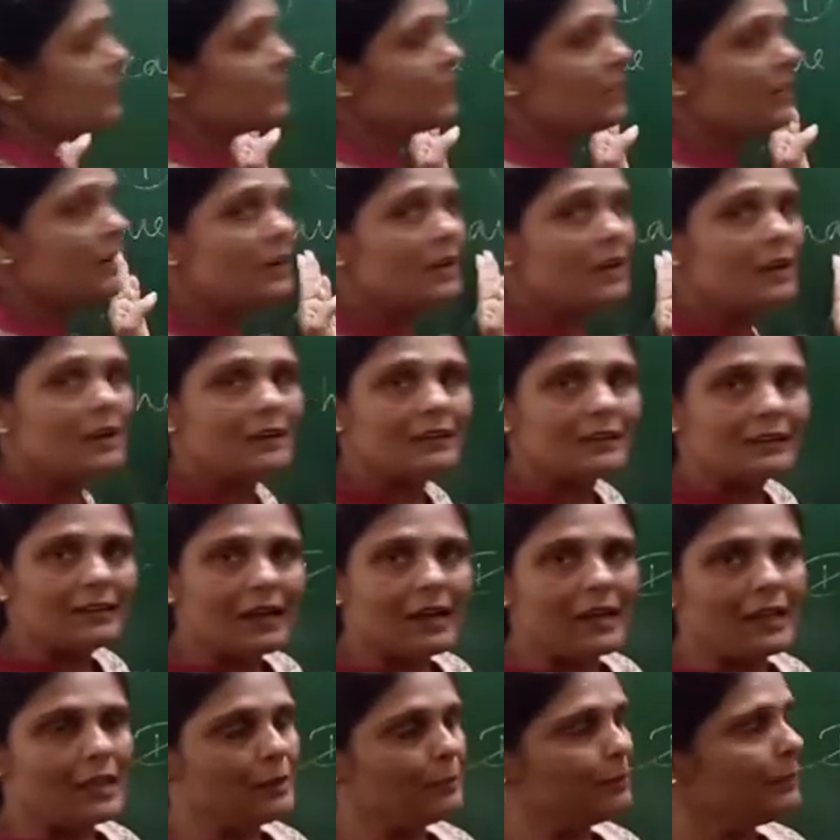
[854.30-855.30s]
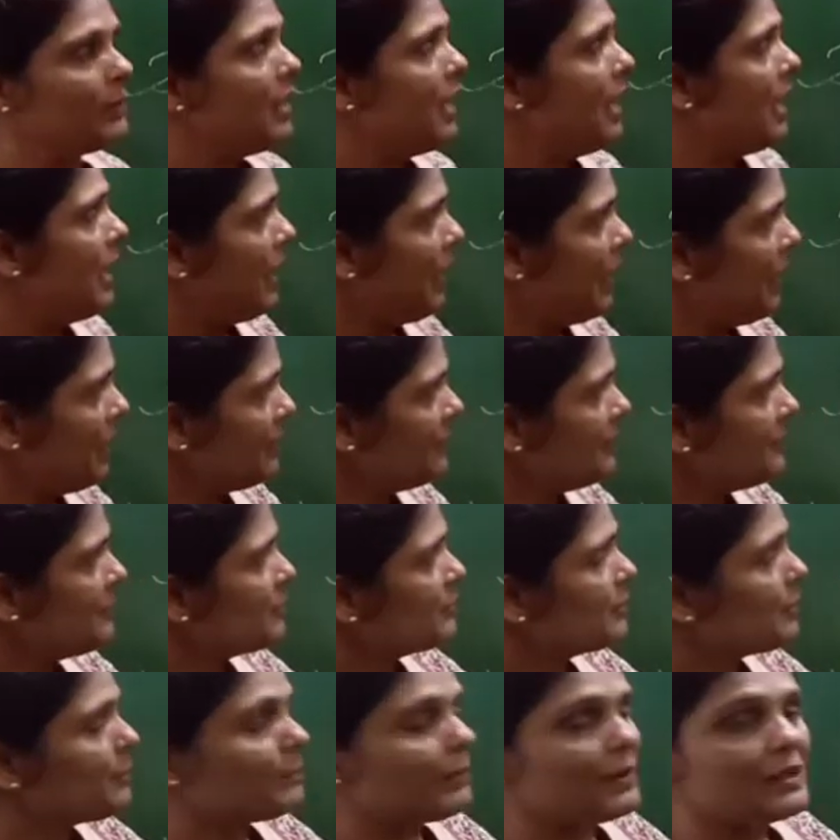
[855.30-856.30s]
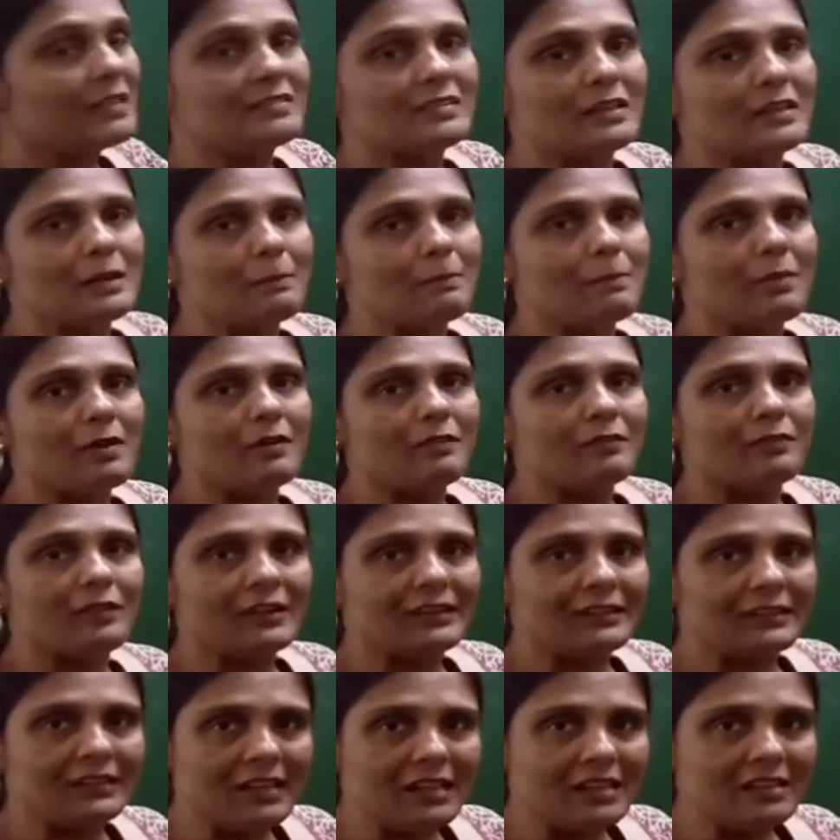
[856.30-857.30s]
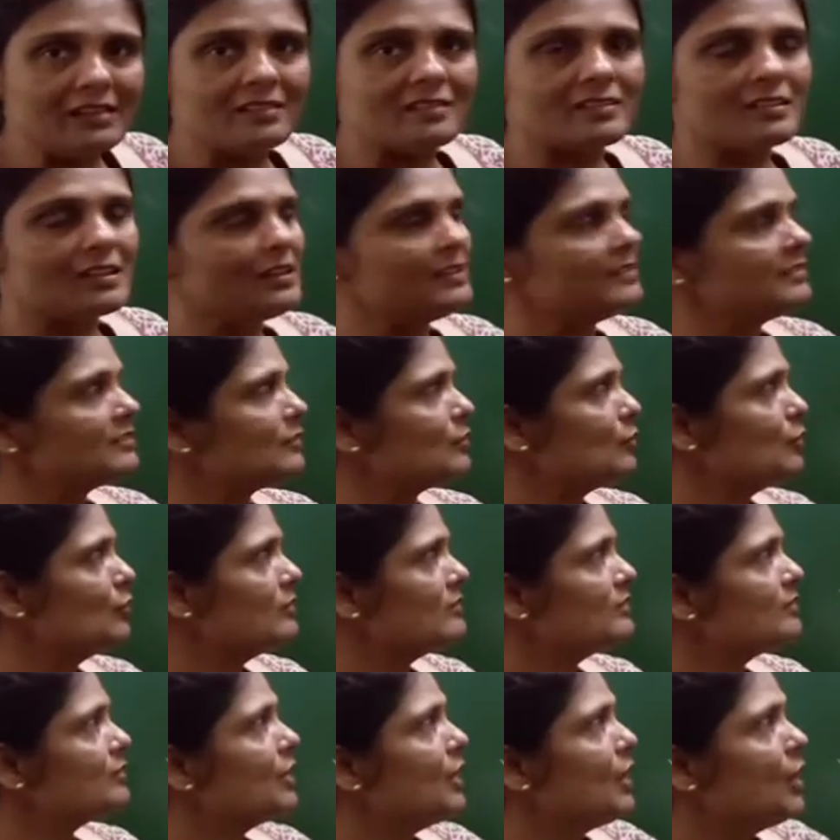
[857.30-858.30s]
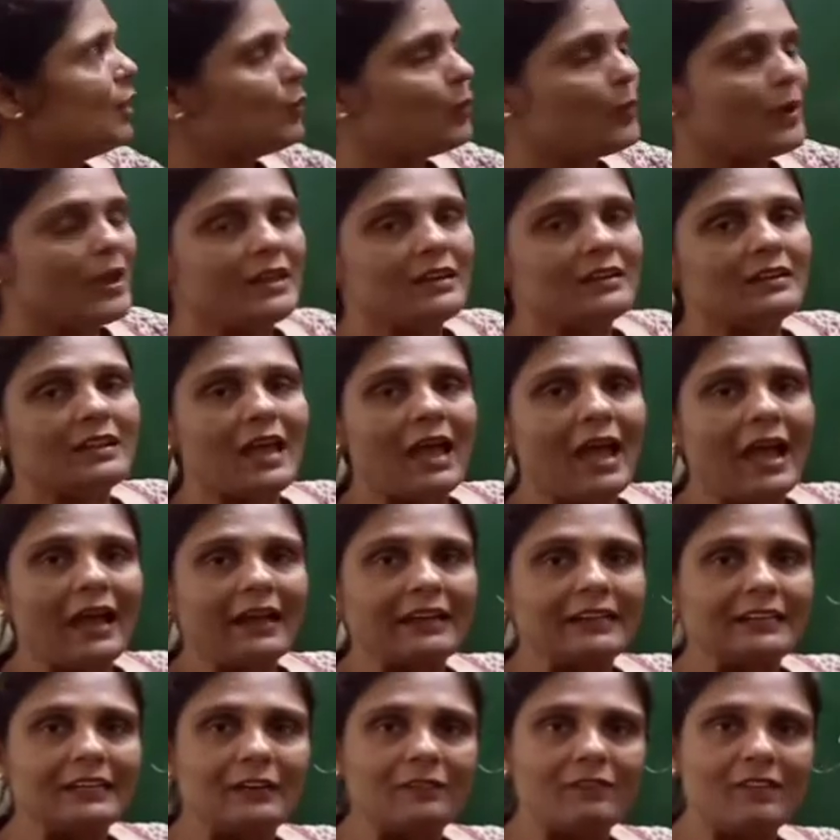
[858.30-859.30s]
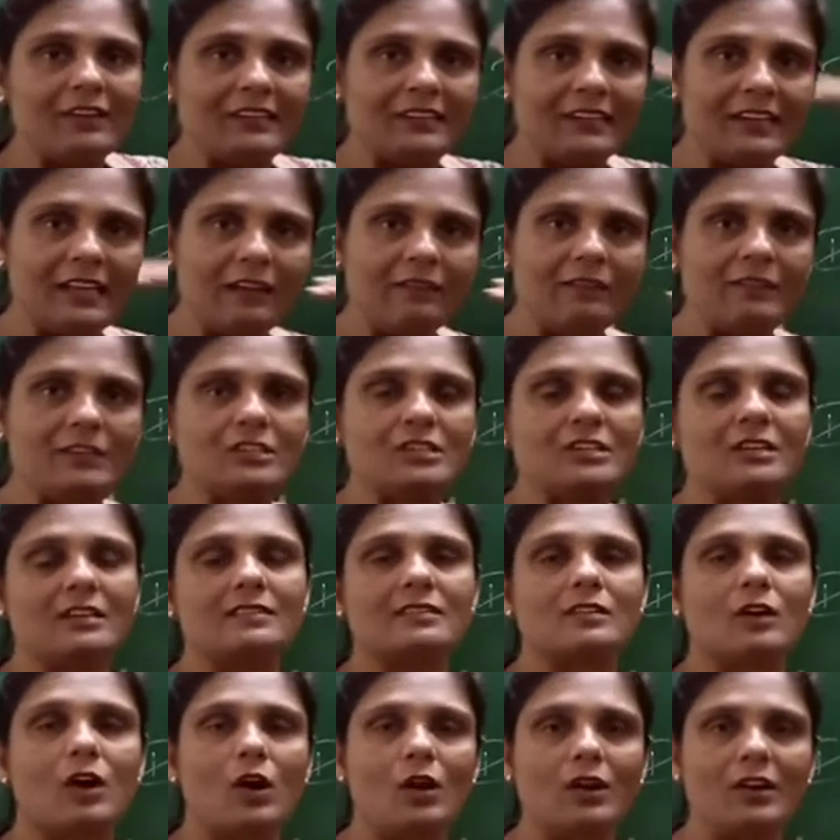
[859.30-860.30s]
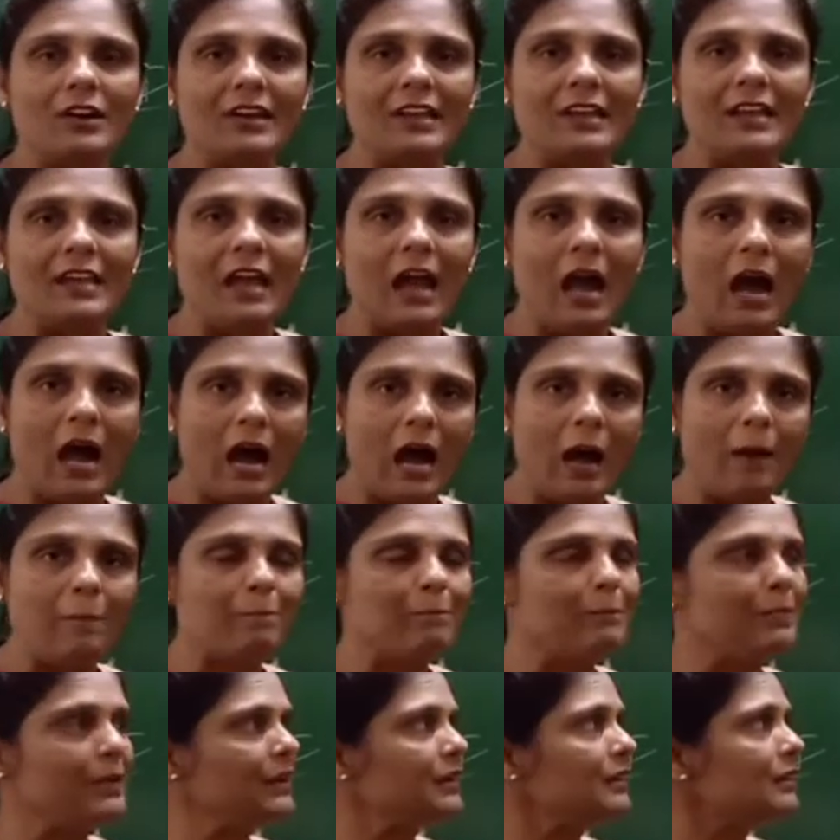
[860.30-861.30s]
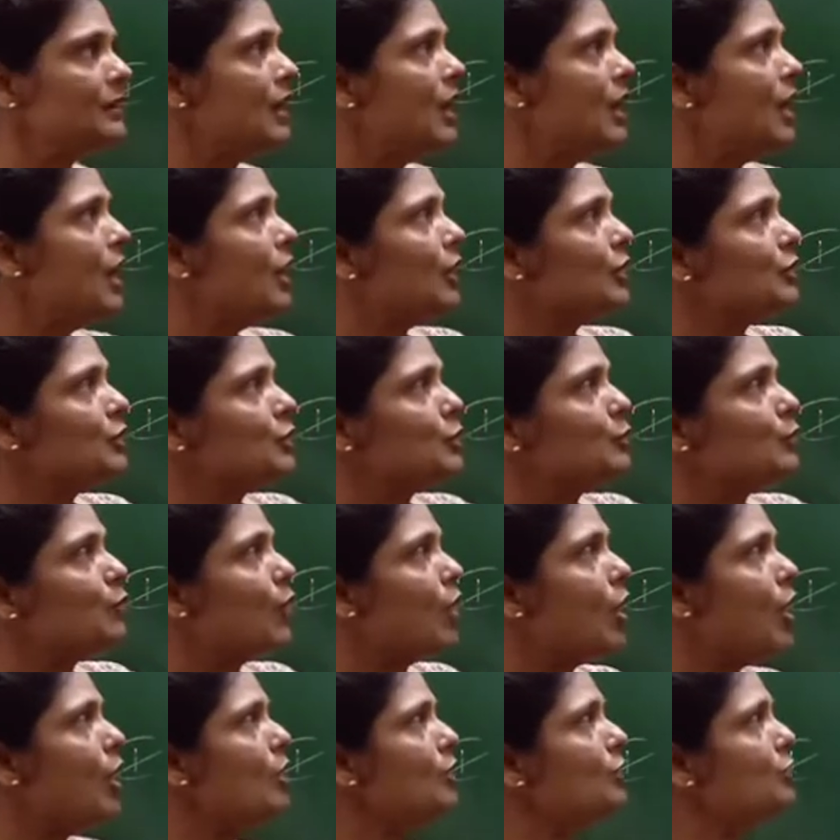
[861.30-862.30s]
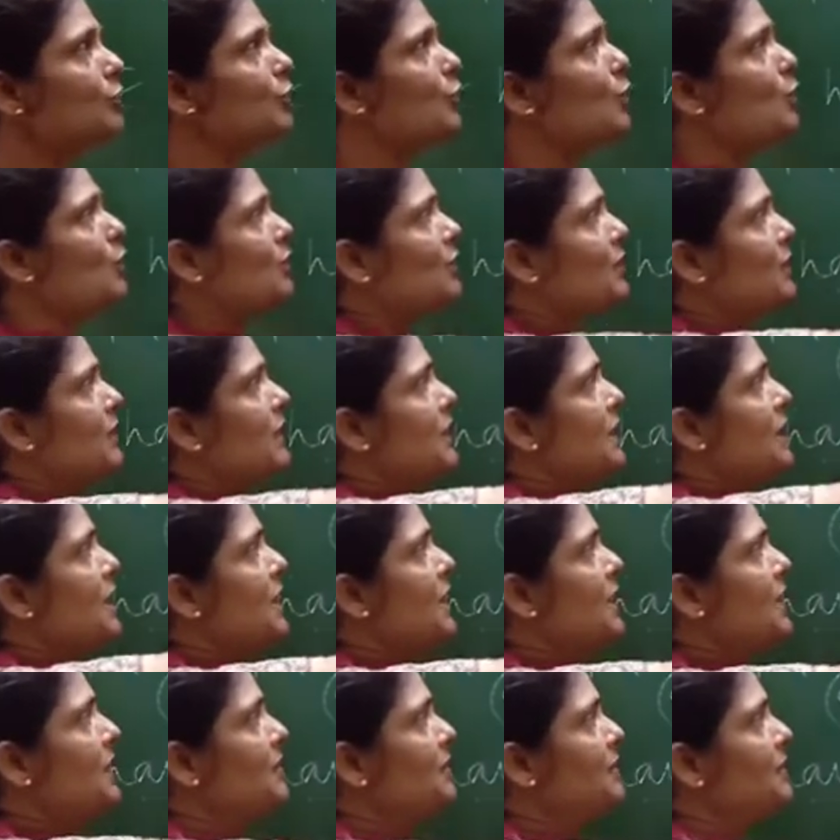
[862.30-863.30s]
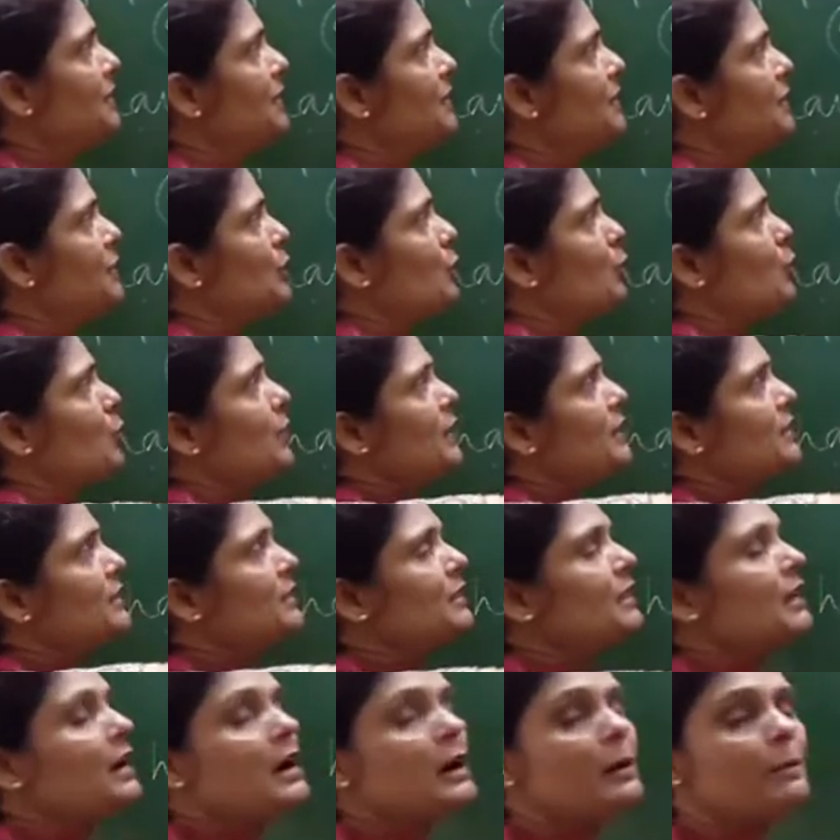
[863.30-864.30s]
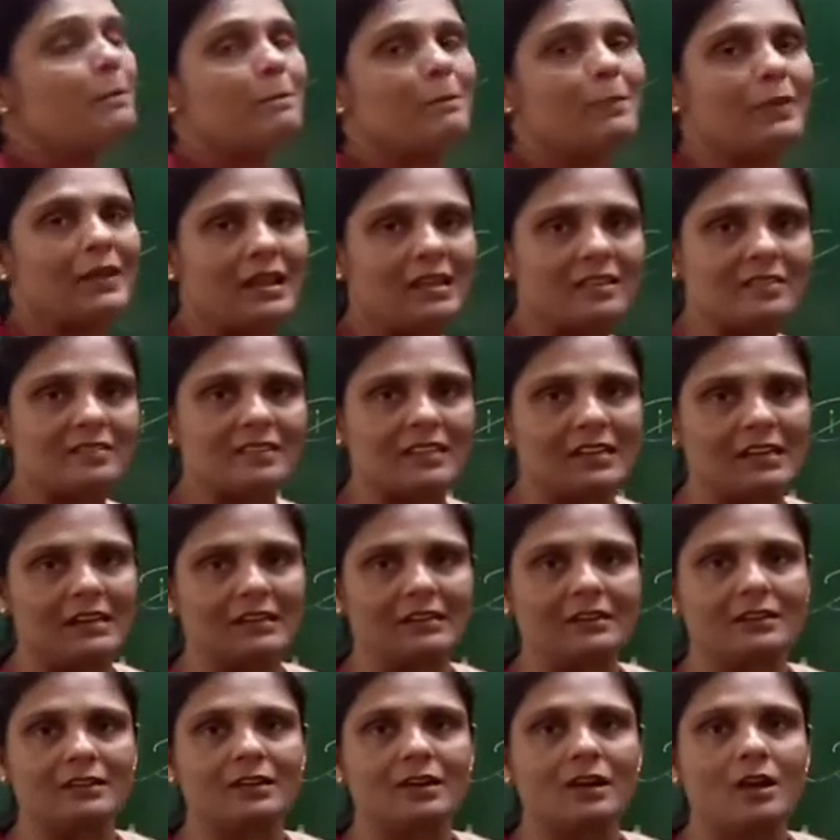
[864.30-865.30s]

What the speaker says: the time. And the present perfect tense is used when the activity which has already happened, you want to relate it with the present.